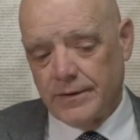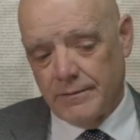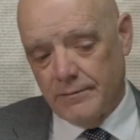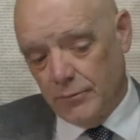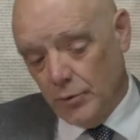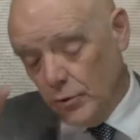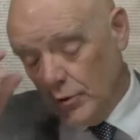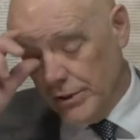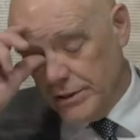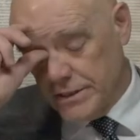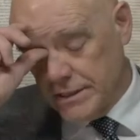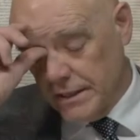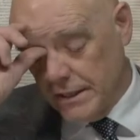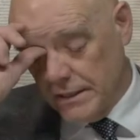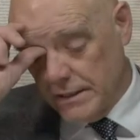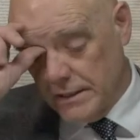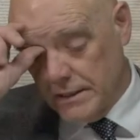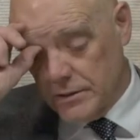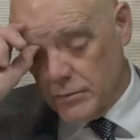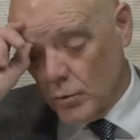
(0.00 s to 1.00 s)
Boy,
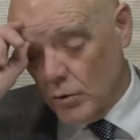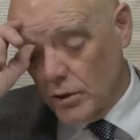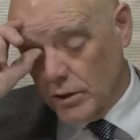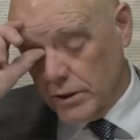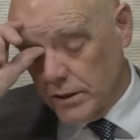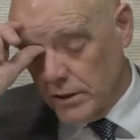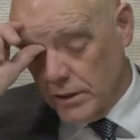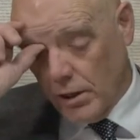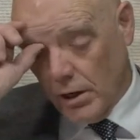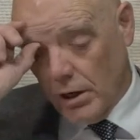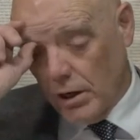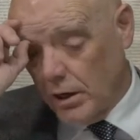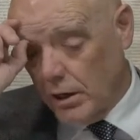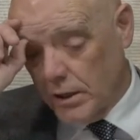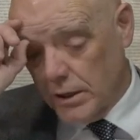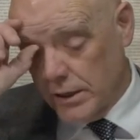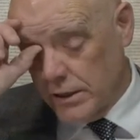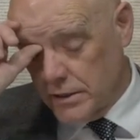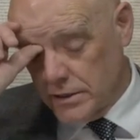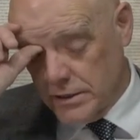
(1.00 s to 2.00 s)
Satan is working
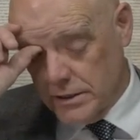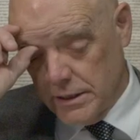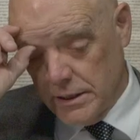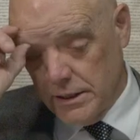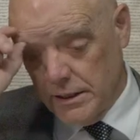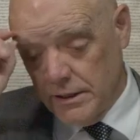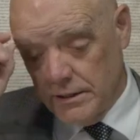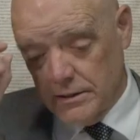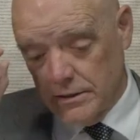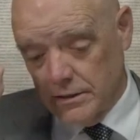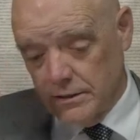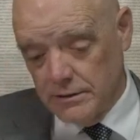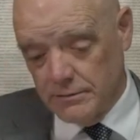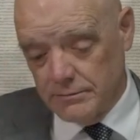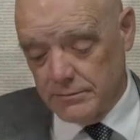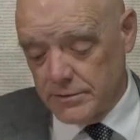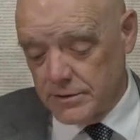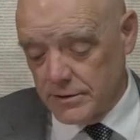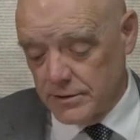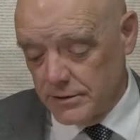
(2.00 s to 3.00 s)
hard, isn't he, to,
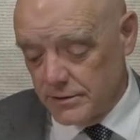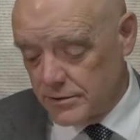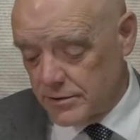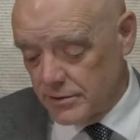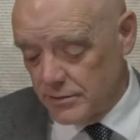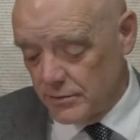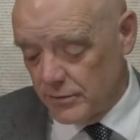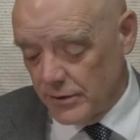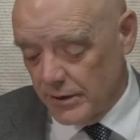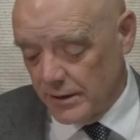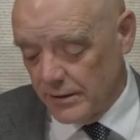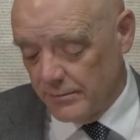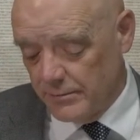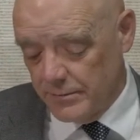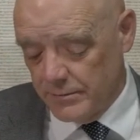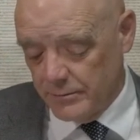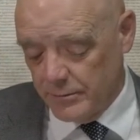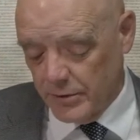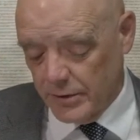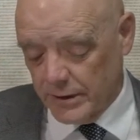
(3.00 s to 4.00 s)
to, to uh,
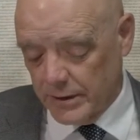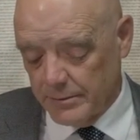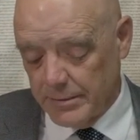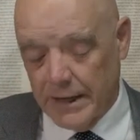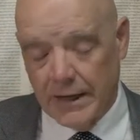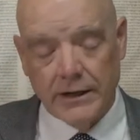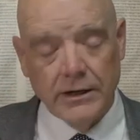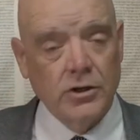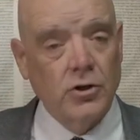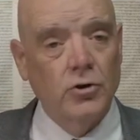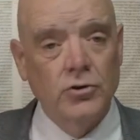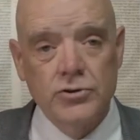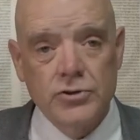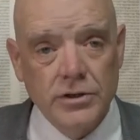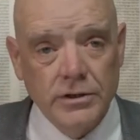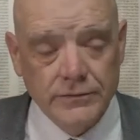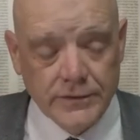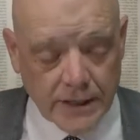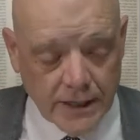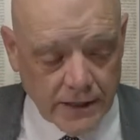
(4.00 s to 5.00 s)
bring about a culture
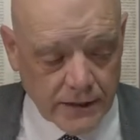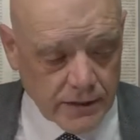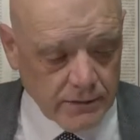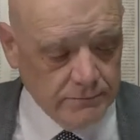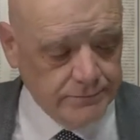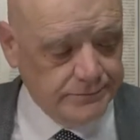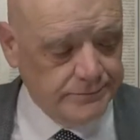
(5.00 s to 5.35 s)
of death.